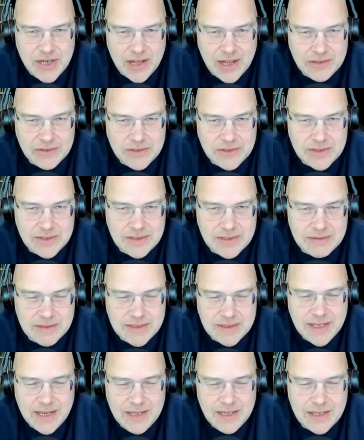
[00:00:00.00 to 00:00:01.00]
challenge is they
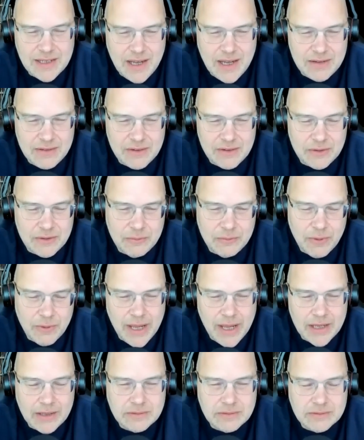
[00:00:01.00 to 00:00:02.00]
just can't get out of their own
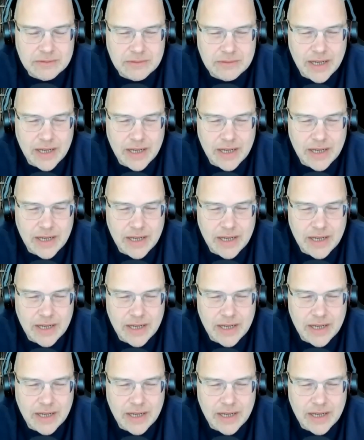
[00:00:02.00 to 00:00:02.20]
way.